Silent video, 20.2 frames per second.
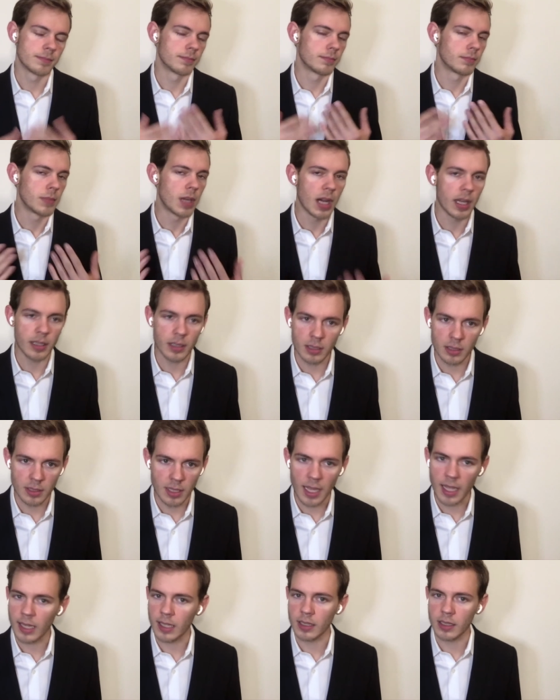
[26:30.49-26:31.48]

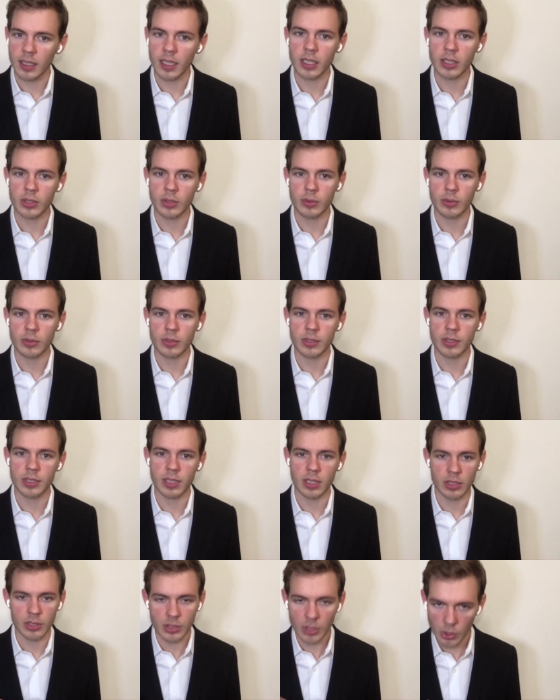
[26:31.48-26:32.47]
modern analytic tools,
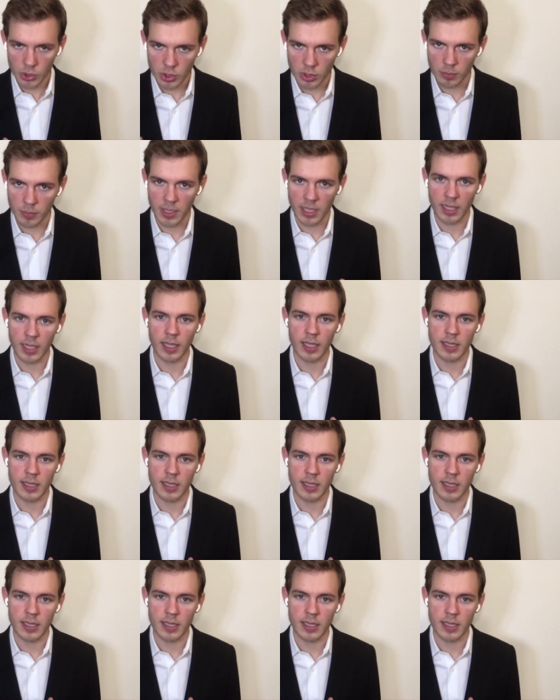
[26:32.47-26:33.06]
and social media